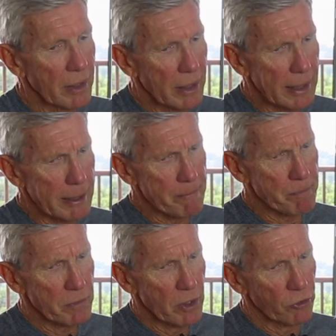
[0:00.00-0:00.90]

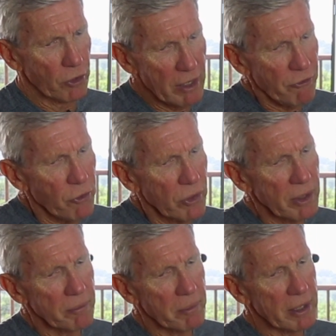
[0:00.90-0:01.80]
So if you
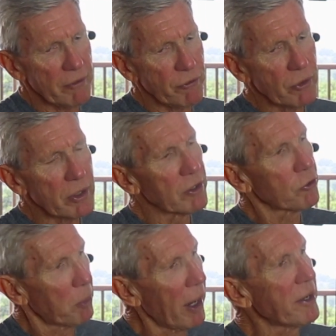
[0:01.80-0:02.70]
can
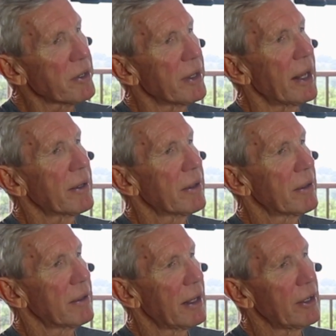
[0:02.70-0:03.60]
aspire to that,
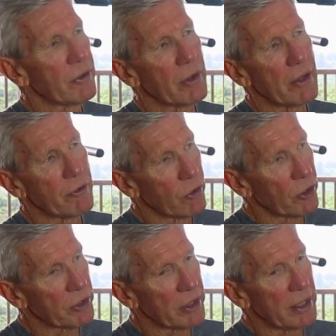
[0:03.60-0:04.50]
and you've
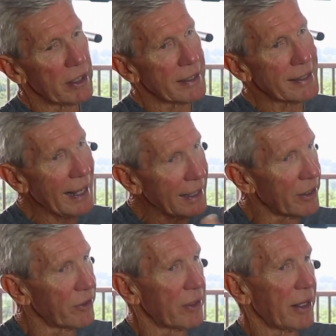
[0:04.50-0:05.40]
got the
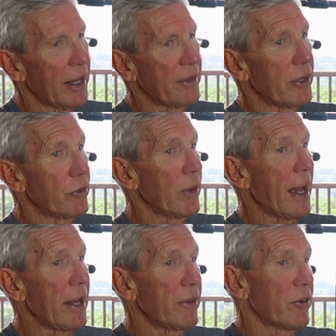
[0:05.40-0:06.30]
talent, and then you
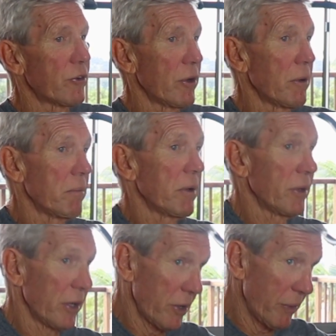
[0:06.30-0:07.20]
add
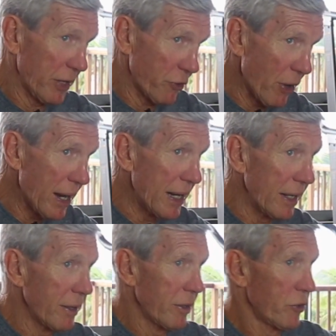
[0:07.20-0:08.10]
the correct
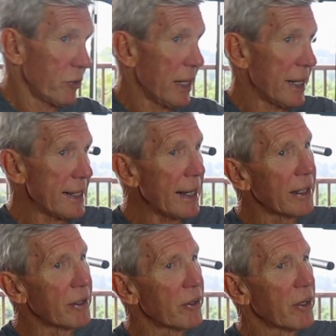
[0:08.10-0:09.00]
training to that
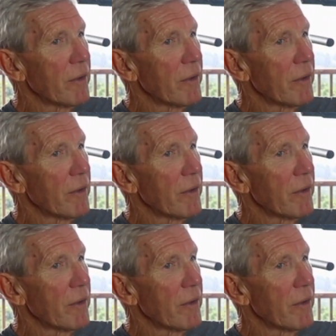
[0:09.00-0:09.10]
talent,